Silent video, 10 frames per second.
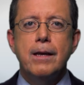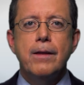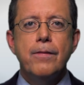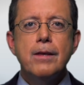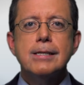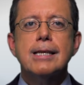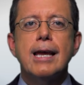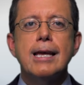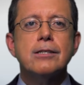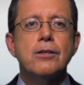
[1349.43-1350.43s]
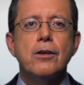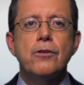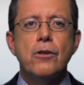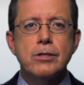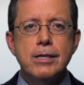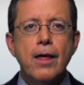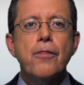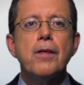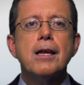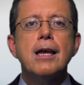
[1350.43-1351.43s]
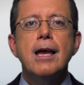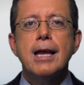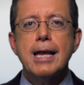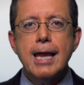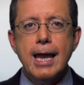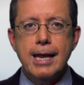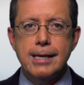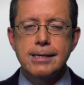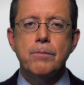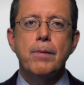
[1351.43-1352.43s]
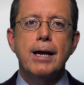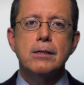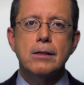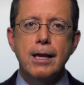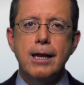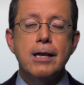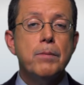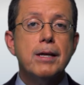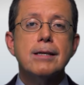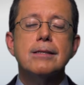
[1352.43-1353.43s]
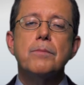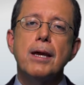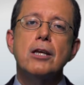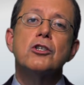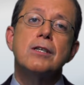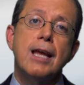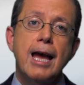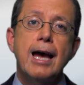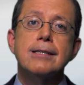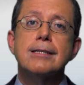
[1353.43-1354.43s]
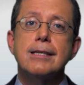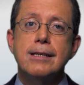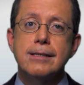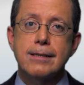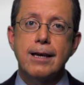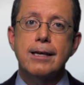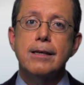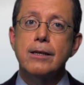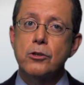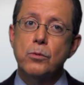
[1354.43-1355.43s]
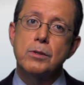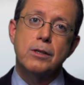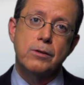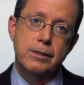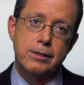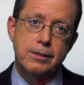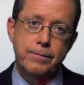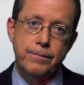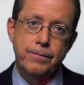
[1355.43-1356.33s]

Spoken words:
In this case, there's nothing gained by delaying because the patient has insight into his illness.